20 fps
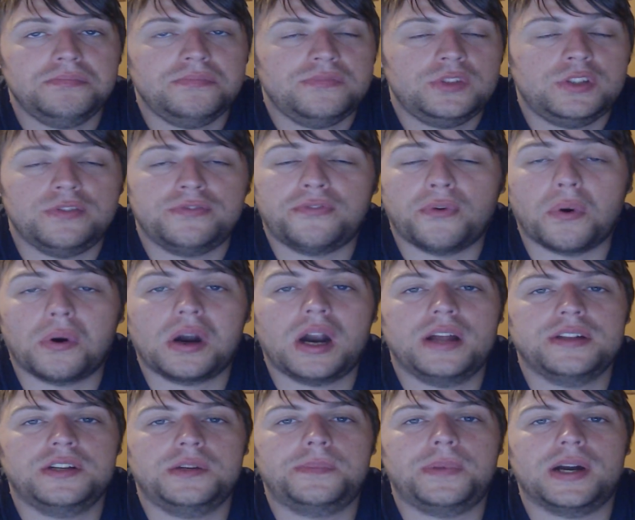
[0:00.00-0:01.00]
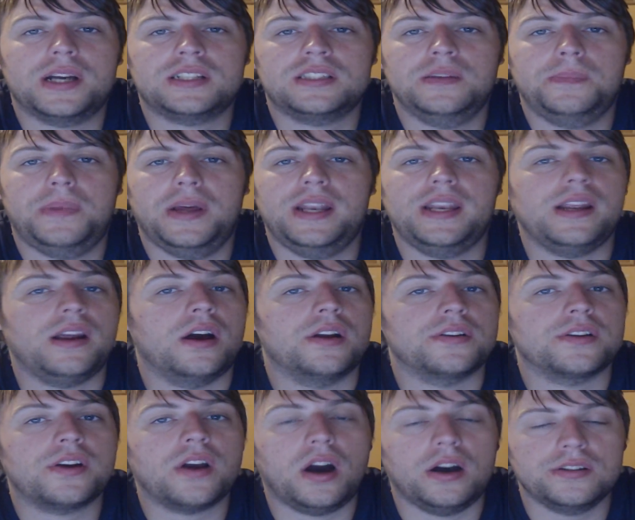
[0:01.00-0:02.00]
to $400 depending on
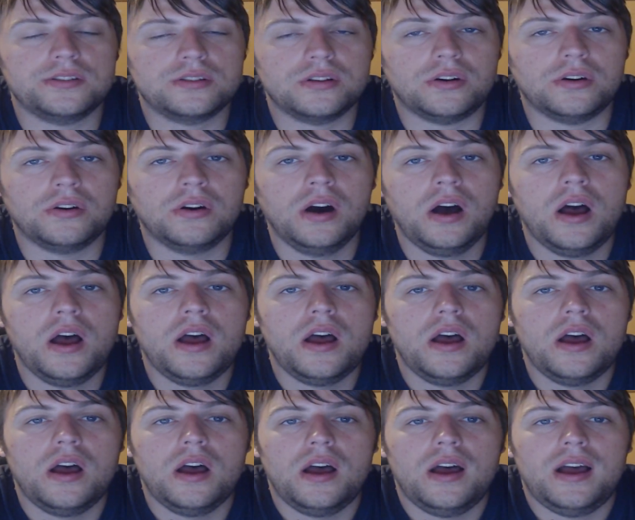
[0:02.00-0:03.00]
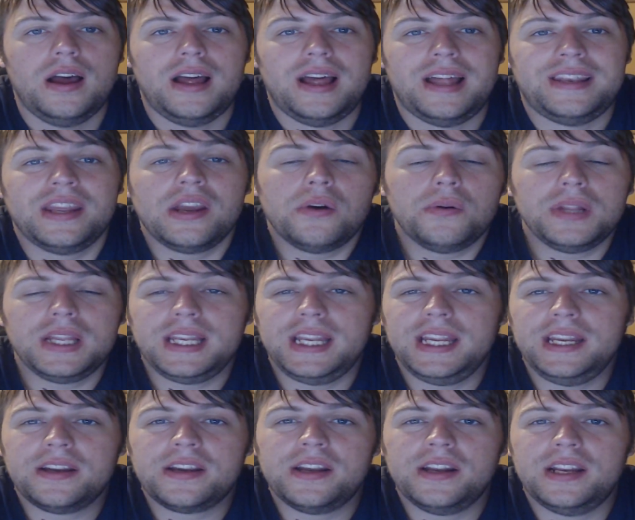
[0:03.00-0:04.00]
the console. And they only
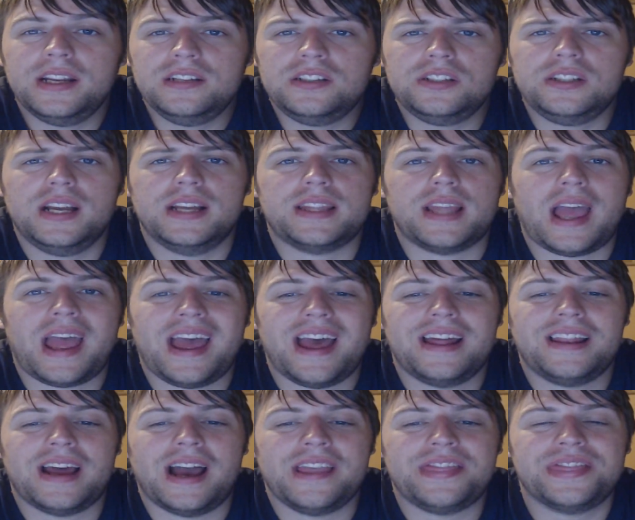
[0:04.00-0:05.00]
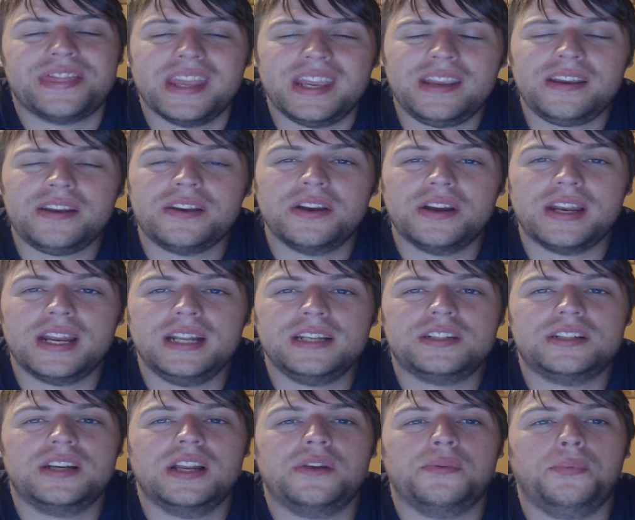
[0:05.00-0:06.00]
need a good internet. And I think good
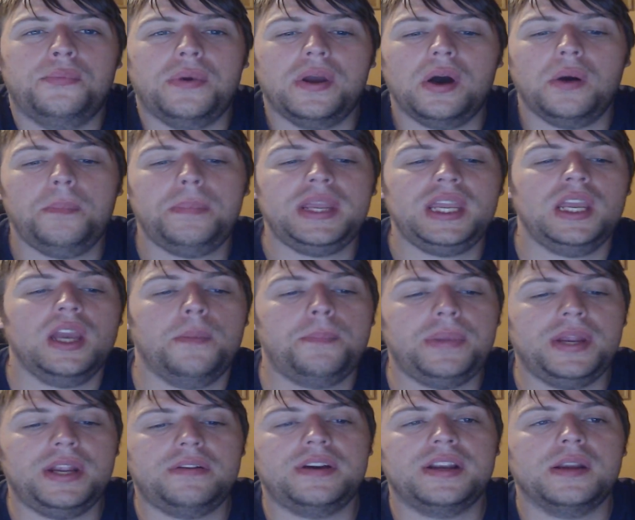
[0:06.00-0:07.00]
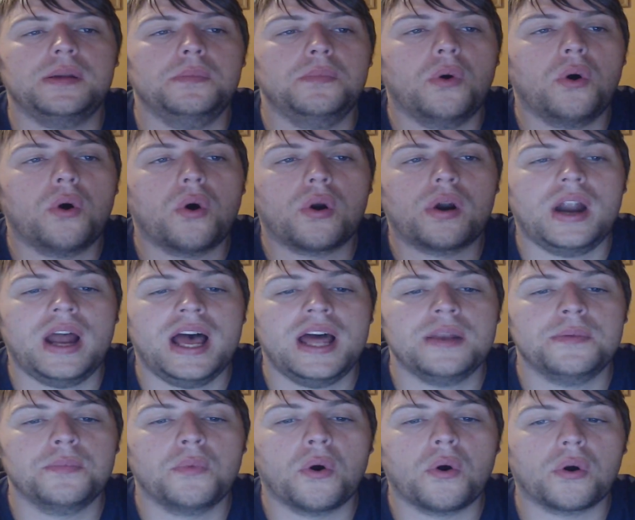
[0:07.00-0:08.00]
internet will be appearing more
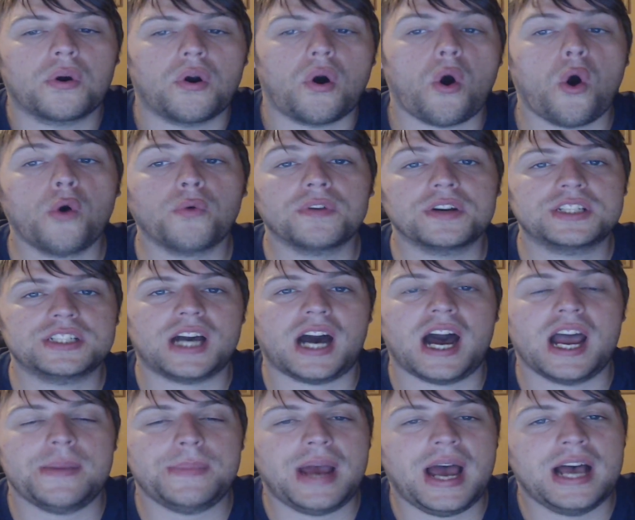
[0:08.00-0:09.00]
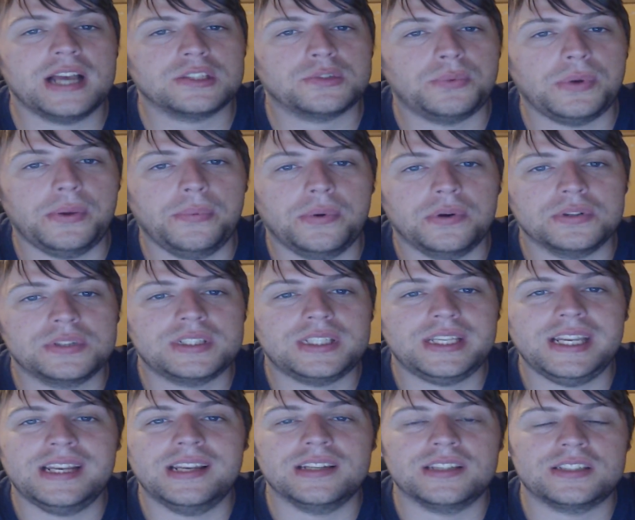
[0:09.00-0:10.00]
and more over time as we will
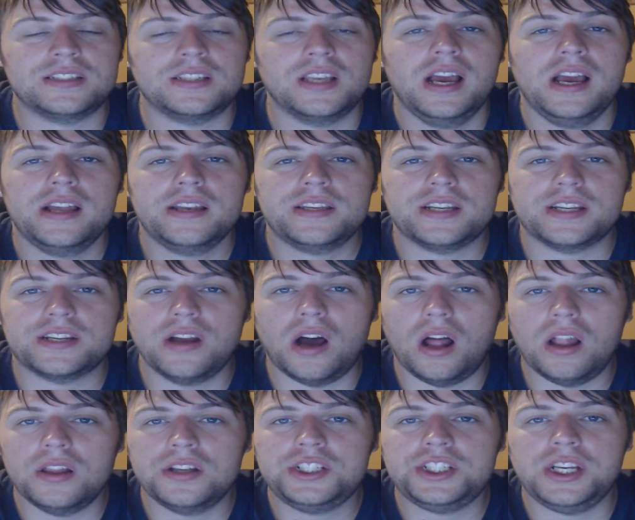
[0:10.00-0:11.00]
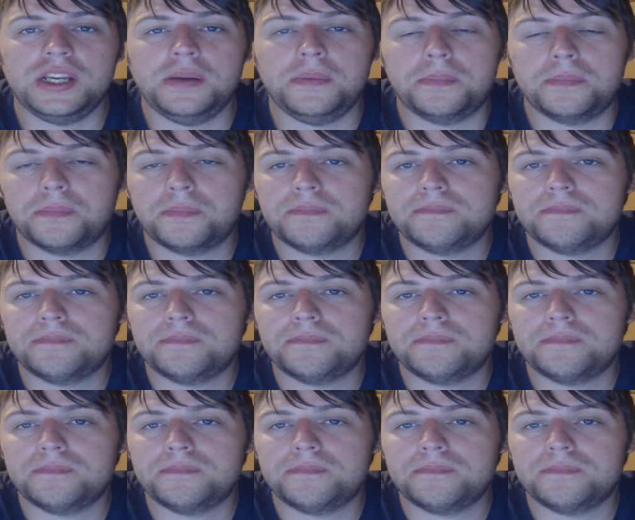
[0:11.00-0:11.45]
see this technology